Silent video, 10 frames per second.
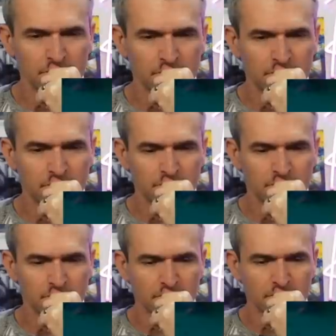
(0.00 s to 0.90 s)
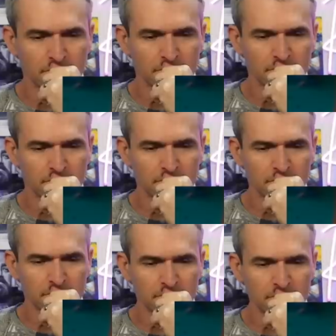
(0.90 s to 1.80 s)

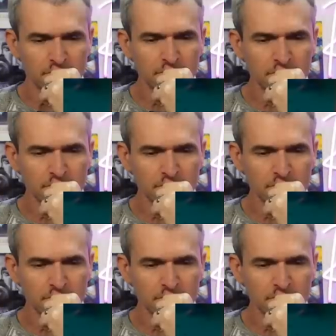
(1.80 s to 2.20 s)
[no speech]